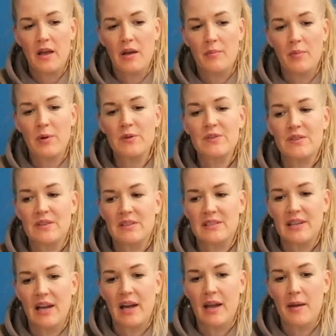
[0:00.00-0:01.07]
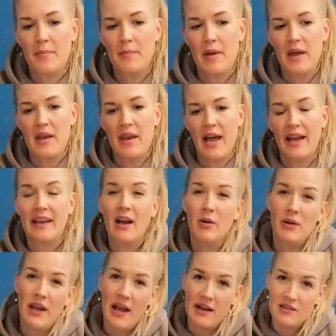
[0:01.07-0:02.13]
Most of the time, not how
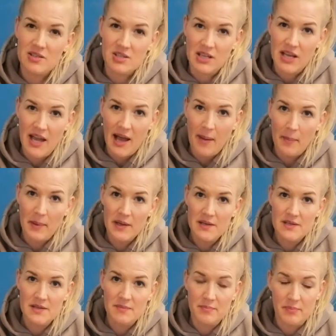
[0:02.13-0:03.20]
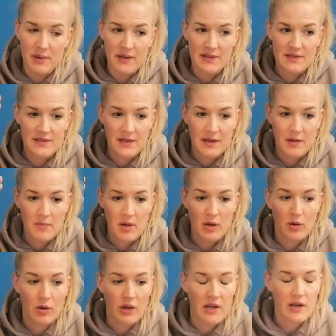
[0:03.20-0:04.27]
it actually happened, but
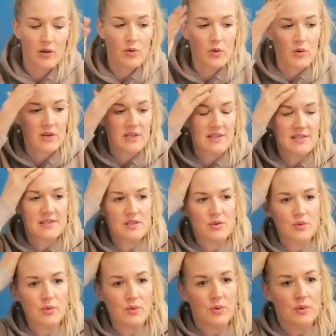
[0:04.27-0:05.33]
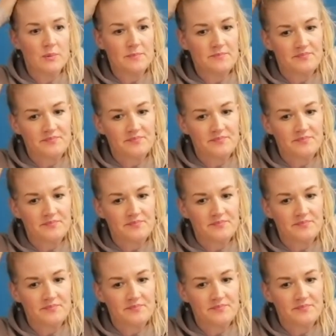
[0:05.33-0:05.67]
in accordance to